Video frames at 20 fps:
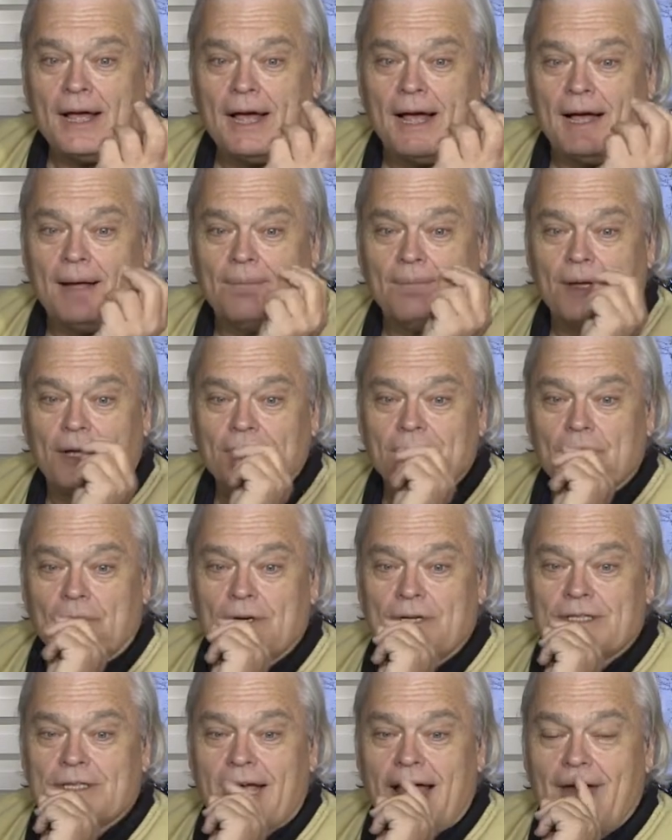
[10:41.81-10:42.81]
Um, uh,
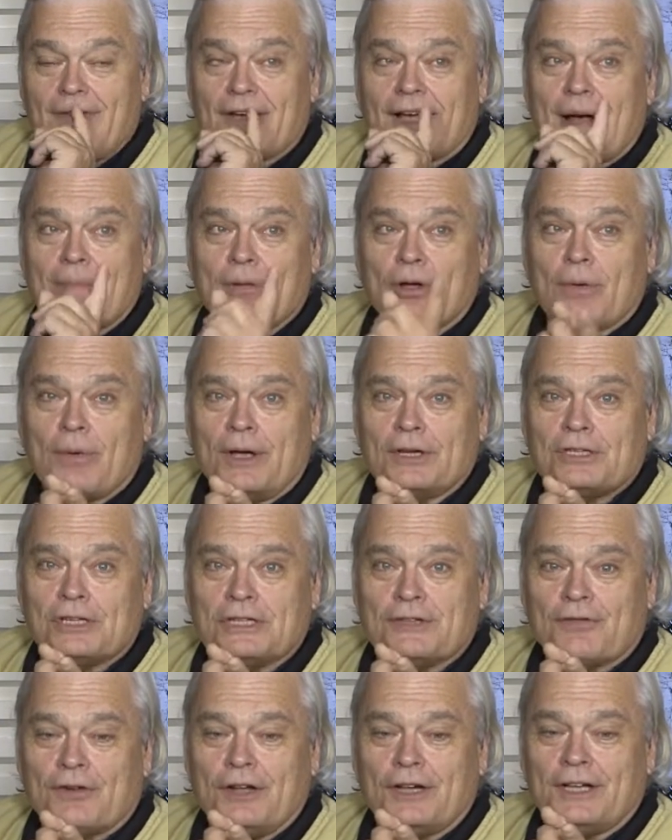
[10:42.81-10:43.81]
I have a couple
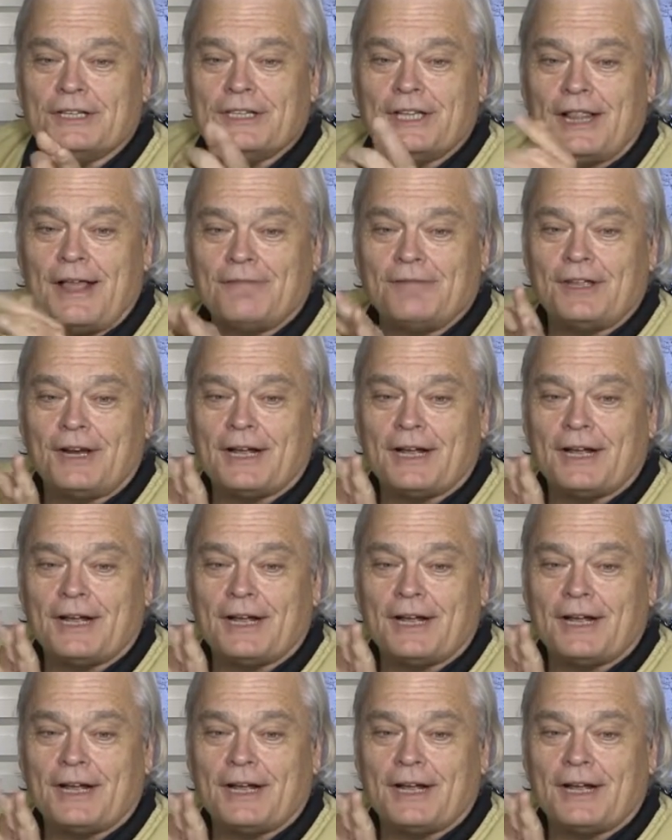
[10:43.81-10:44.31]
questions for you because you left